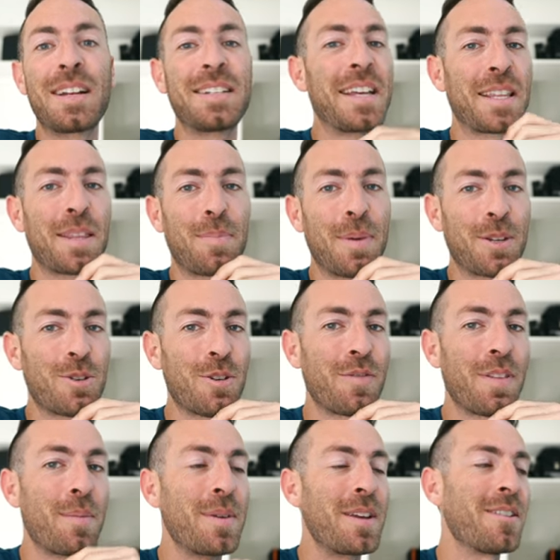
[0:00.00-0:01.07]
I take the picture of
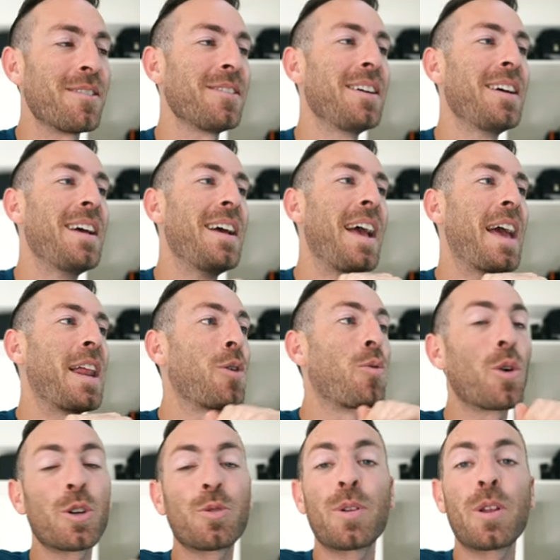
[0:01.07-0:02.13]
them here. And it
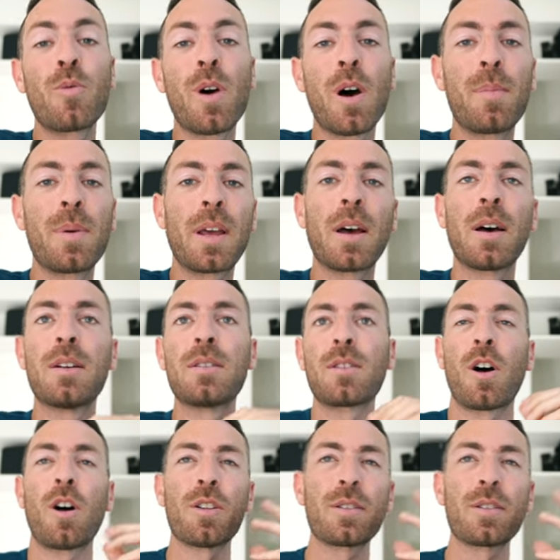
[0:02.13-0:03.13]
works really well because all